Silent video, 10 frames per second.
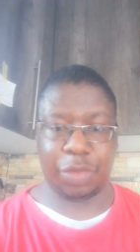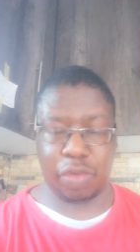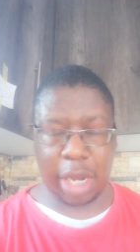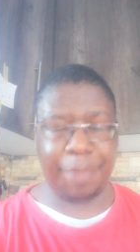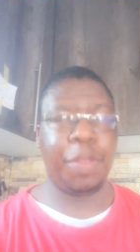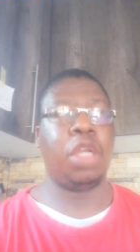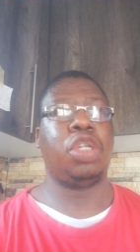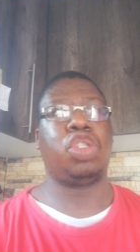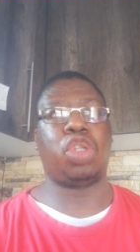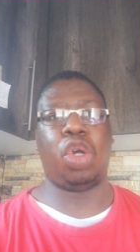right
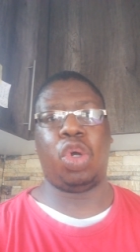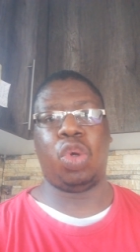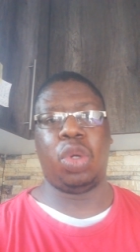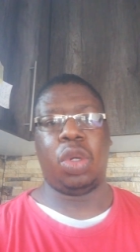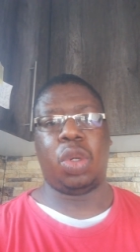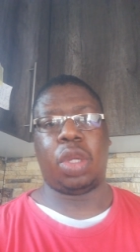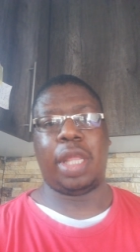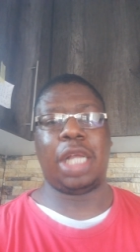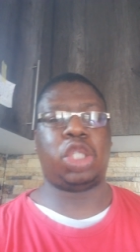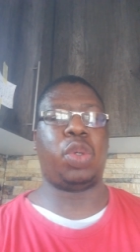so
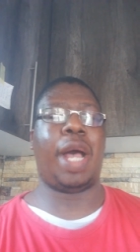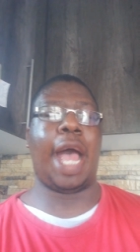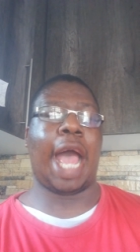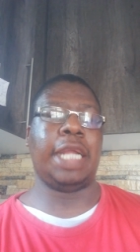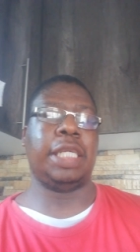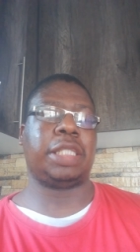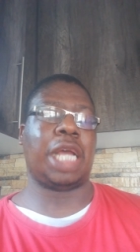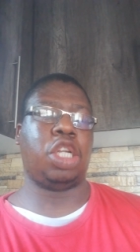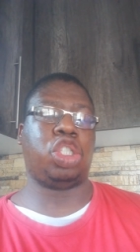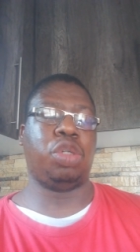that's why i
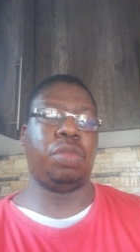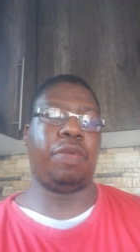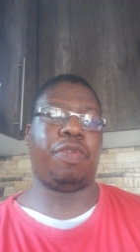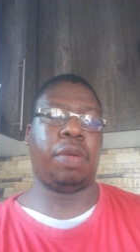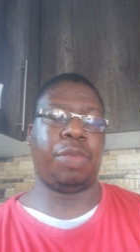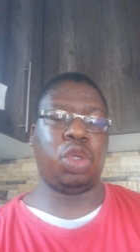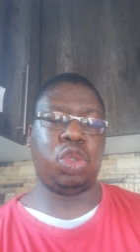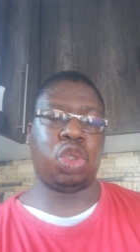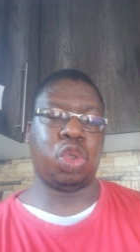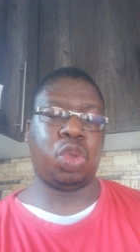decided to move from
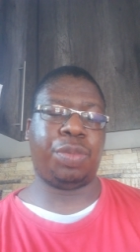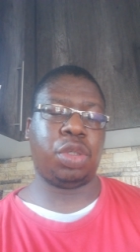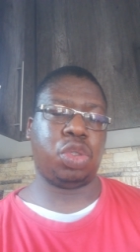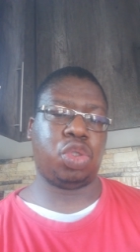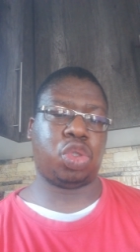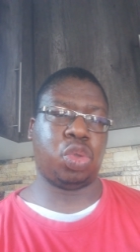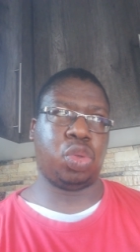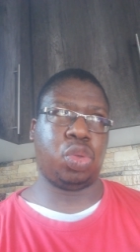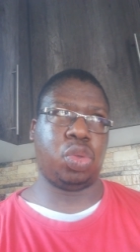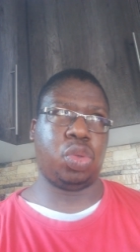youtube
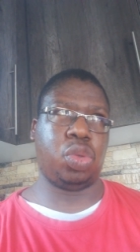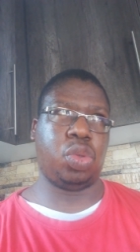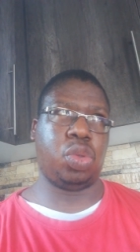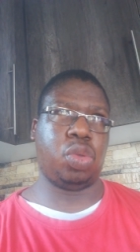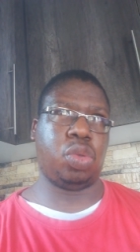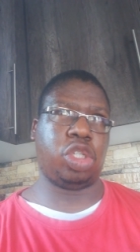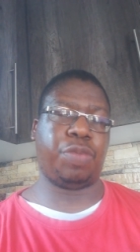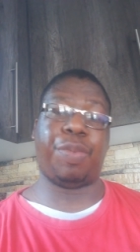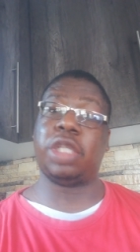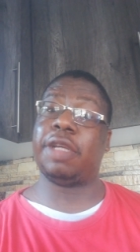to
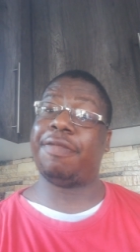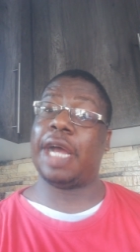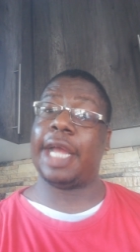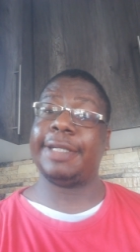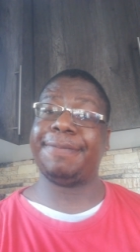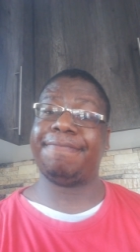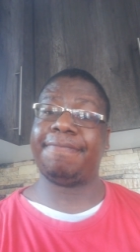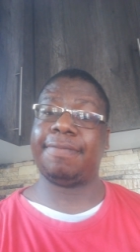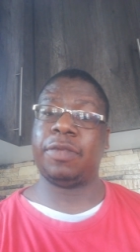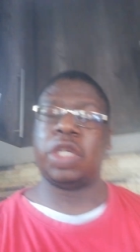spotify
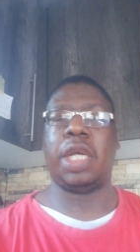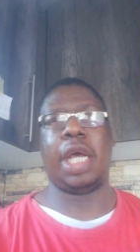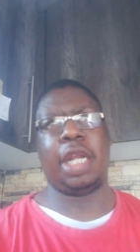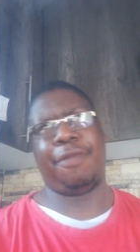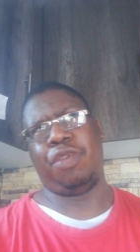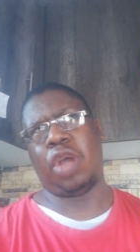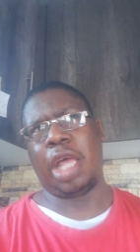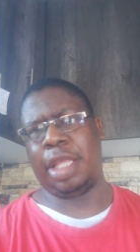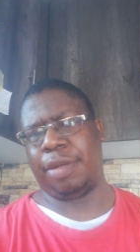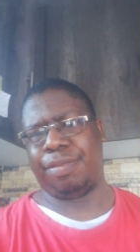and a few
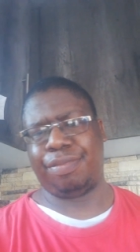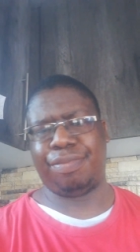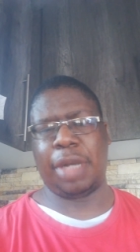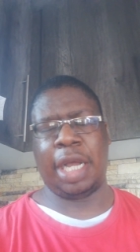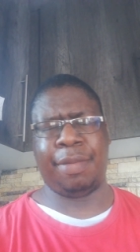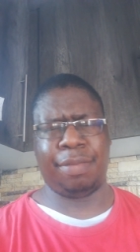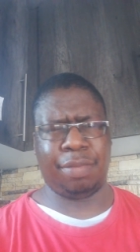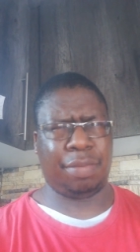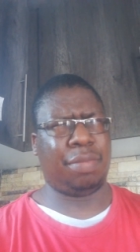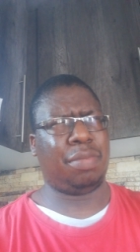other
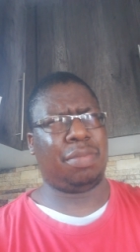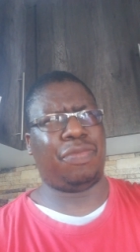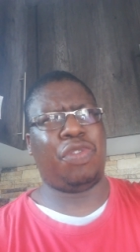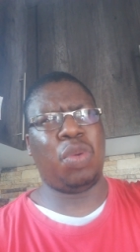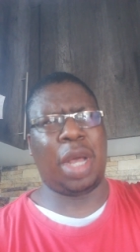um few